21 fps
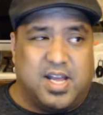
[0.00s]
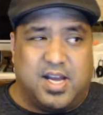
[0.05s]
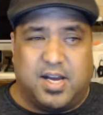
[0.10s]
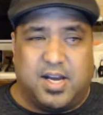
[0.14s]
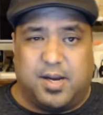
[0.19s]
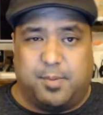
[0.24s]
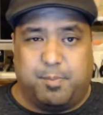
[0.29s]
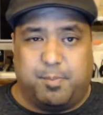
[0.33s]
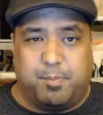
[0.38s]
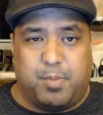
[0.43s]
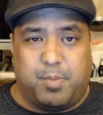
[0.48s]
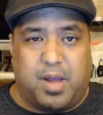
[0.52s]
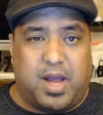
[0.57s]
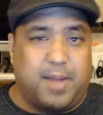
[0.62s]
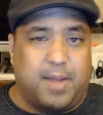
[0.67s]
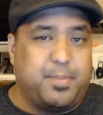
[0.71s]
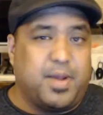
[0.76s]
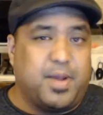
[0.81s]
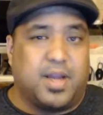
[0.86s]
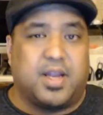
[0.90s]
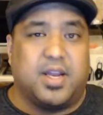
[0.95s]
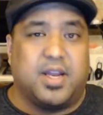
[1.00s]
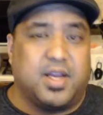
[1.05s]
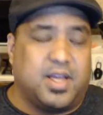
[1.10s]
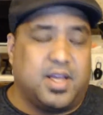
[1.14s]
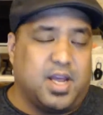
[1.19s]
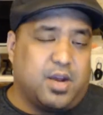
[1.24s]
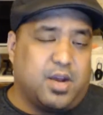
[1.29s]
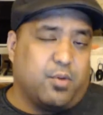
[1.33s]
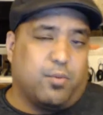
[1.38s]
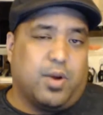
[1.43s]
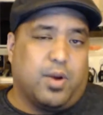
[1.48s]
I'm not going to
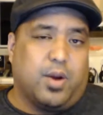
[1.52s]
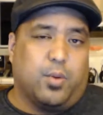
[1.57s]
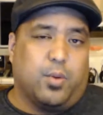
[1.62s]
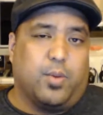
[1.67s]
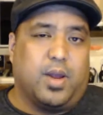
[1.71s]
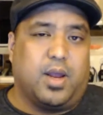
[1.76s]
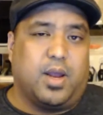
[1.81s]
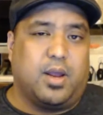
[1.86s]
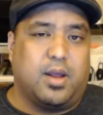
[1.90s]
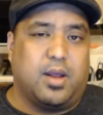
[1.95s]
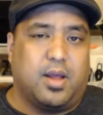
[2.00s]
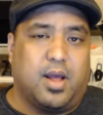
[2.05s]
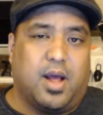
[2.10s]
get it right away.